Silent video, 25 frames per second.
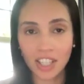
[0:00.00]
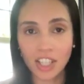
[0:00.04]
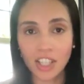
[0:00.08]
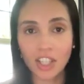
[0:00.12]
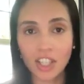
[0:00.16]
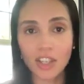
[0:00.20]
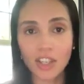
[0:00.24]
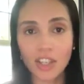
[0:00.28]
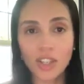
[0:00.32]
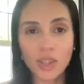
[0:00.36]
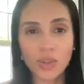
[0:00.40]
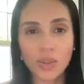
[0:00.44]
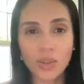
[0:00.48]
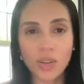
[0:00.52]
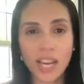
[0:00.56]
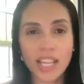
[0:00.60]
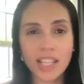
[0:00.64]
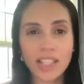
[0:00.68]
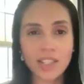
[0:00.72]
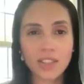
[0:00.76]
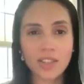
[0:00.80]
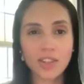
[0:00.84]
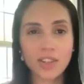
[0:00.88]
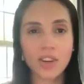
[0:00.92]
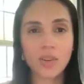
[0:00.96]
You
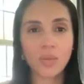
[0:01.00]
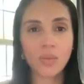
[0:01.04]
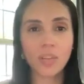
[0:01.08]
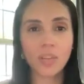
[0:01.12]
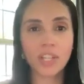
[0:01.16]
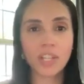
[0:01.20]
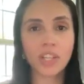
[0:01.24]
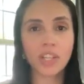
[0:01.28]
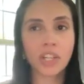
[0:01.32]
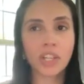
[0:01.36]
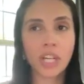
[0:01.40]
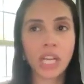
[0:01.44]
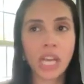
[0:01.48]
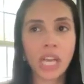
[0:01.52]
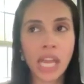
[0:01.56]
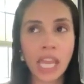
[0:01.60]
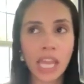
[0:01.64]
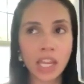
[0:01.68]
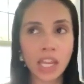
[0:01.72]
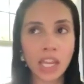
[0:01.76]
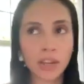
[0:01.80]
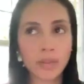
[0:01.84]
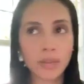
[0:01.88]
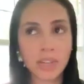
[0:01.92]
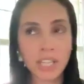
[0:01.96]
guys know when you're
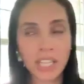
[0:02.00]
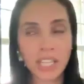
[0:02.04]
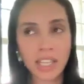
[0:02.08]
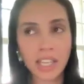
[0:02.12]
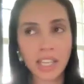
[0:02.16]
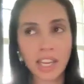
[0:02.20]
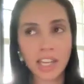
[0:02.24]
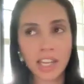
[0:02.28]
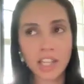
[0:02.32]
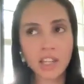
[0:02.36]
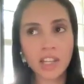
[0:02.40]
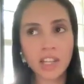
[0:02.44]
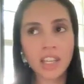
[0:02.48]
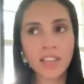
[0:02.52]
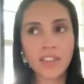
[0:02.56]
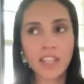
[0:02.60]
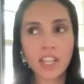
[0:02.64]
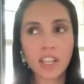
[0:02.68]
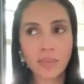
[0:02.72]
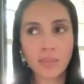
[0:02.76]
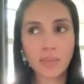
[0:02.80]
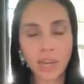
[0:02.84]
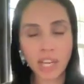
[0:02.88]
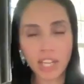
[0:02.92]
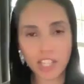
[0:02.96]
angry and you're
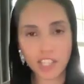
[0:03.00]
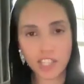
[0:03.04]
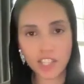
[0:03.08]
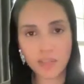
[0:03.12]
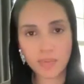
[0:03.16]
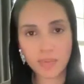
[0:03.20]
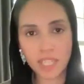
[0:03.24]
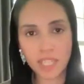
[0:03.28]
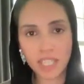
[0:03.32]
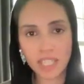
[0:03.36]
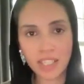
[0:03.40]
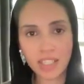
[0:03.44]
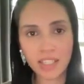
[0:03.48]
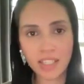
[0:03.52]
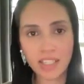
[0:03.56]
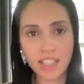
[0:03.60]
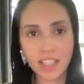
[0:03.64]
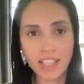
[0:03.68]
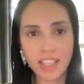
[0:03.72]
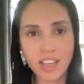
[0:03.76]
giving a punishment,